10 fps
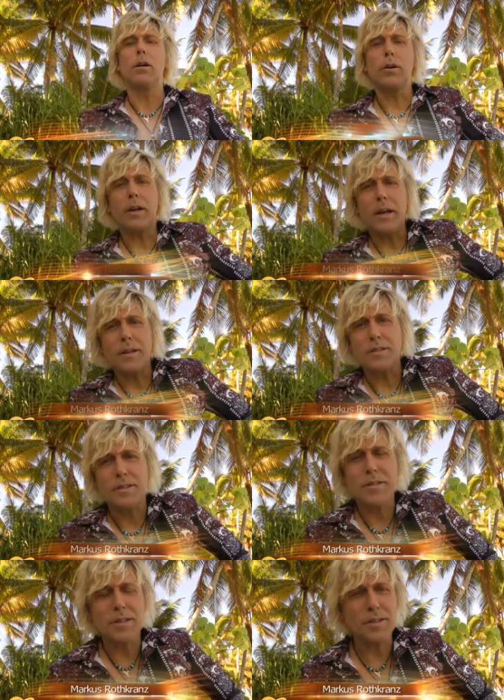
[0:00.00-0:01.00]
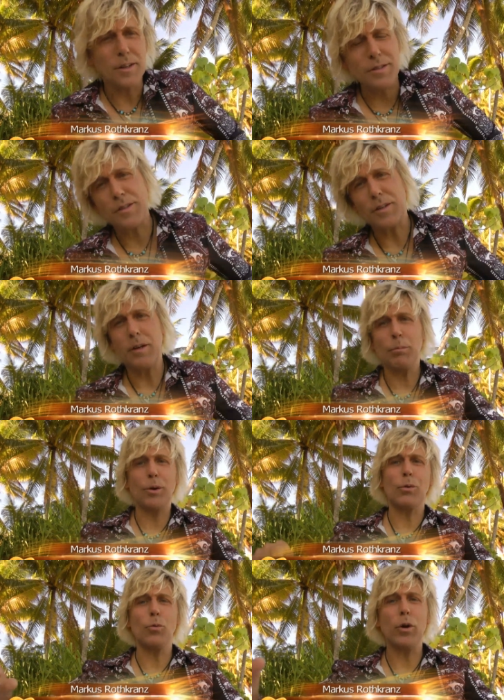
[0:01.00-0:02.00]
Okay, success lesson
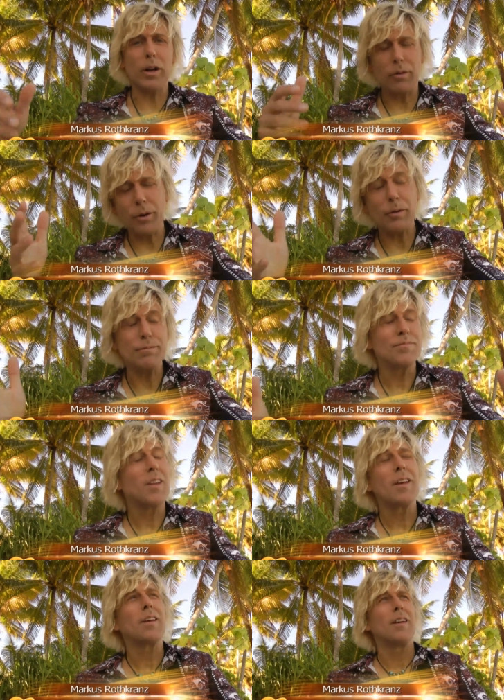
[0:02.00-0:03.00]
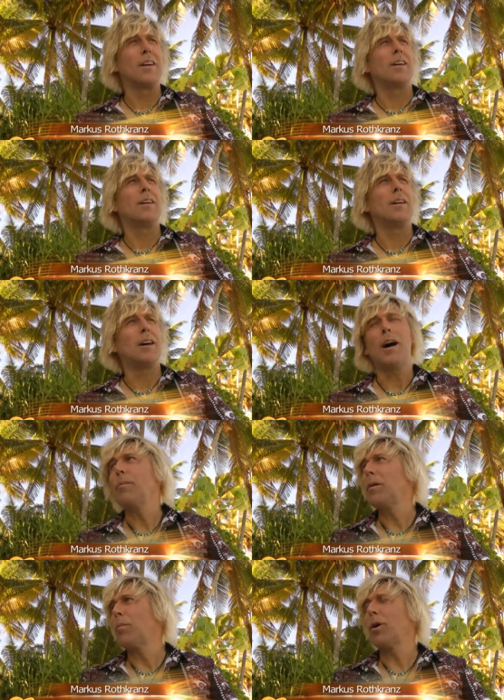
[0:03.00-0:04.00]
number whatever. I'm
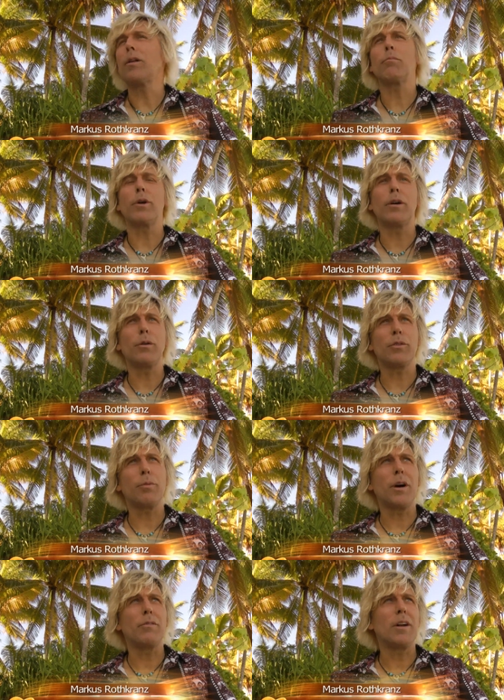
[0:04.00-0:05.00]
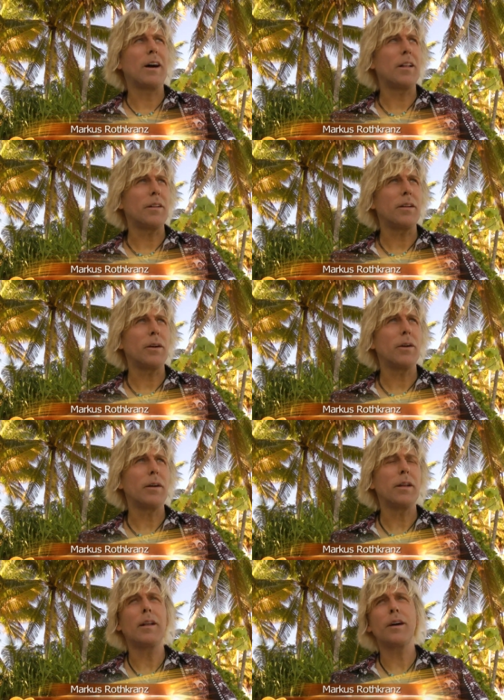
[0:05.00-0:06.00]
at Marlon Brando's private island here,
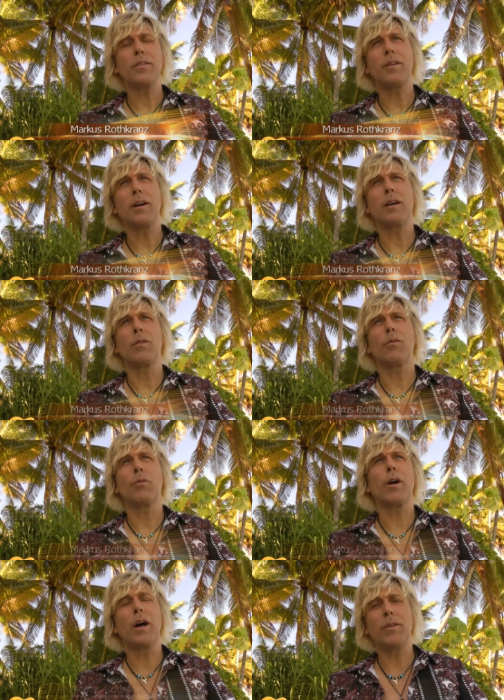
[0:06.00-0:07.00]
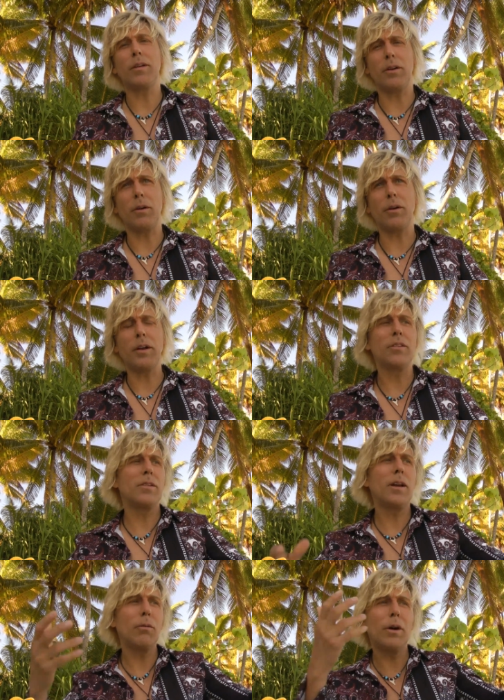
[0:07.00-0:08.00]
and last night we're having dinner, and
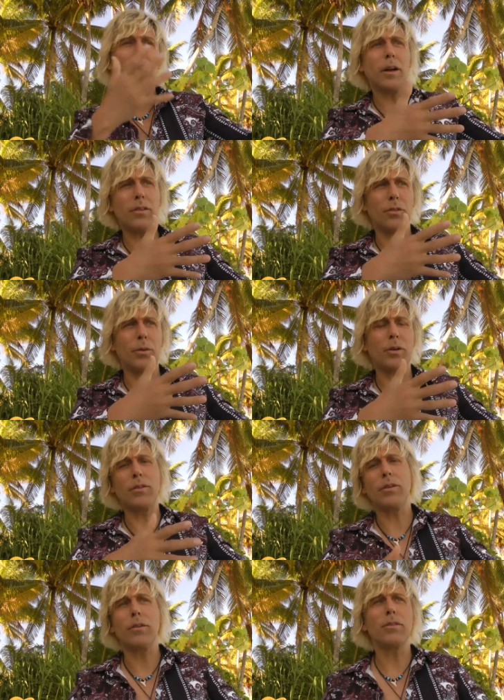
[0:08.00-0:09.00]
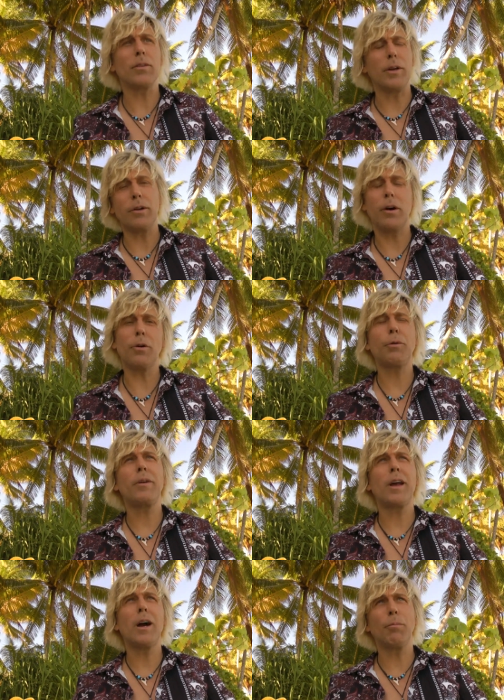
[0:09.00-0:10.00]
sitting right next to us is Leonardo
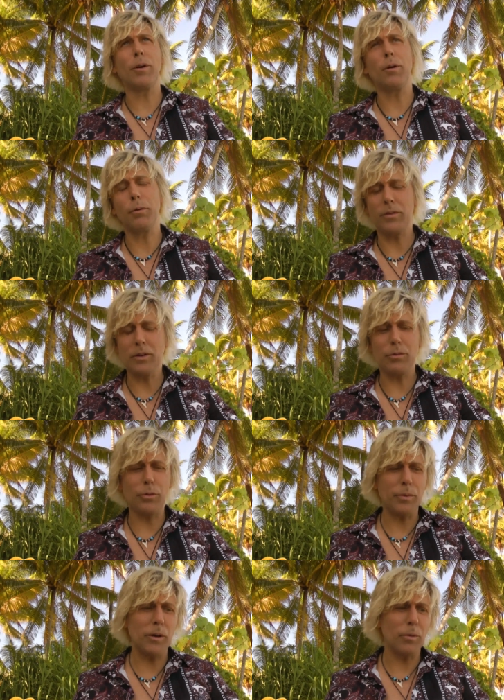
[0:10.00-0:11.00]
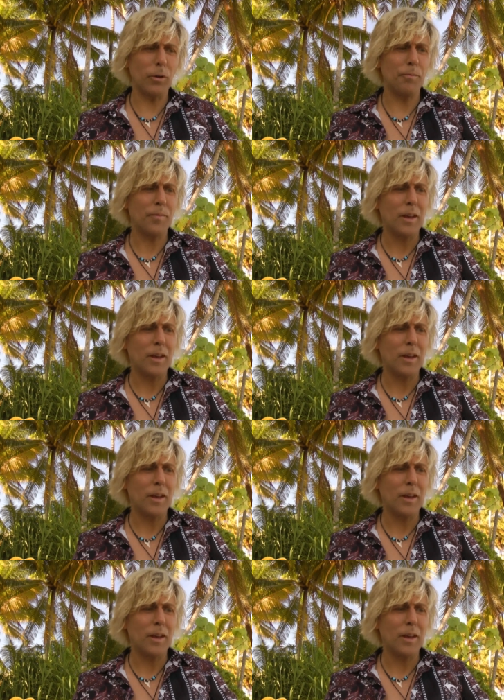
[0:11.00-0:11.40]
DiCaprio with several people.